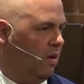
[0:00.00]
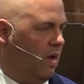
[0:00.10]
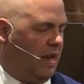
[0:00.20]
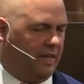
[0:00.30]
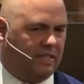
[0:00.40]

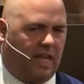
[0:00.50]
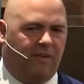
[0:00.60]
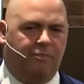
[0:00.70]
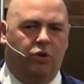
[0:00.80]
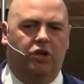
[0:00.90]
And instead
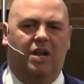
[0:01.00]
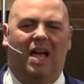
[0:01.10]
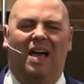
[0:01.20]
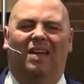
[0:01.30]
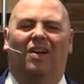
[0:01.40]
of putting
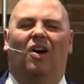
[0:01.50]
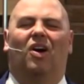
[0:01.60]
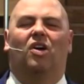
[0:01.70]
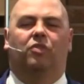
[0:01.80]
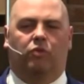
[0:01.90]
on
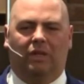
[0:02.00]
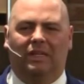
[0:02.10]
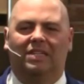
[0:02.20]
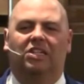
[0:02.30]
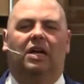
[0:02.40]
all the
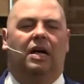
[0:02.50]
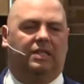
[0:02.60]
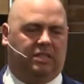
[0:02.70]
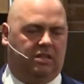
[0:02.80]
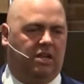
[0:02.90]

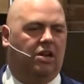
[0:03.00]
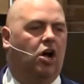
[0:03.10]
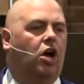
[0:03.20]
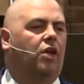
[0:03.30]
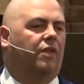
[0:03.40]
religiosity and
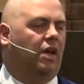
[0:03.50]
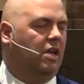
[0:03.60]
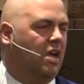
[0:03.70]
all the